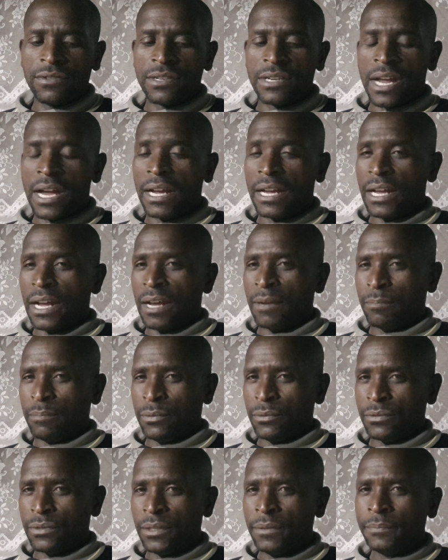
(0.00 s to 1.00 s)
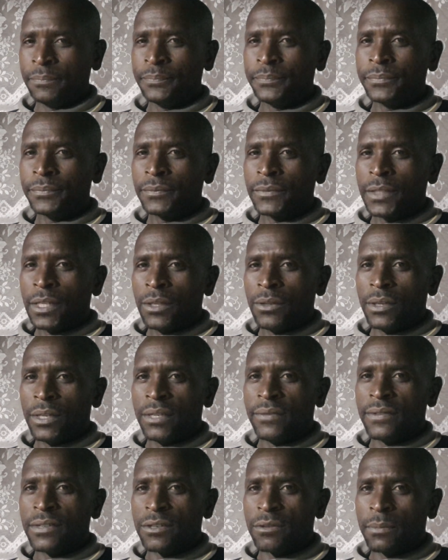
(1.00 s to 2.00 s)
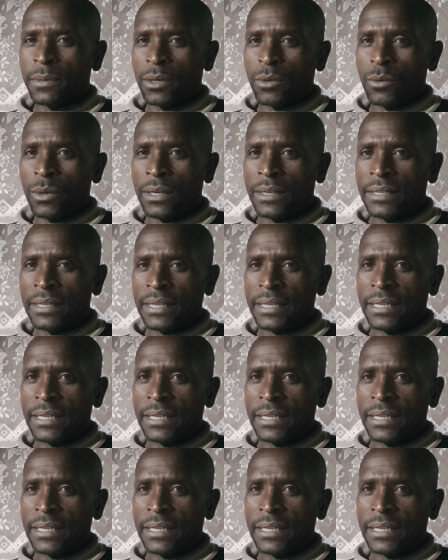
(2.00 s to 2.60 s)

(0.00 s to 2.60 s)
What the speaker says: drug abuse. You're given Roman 1,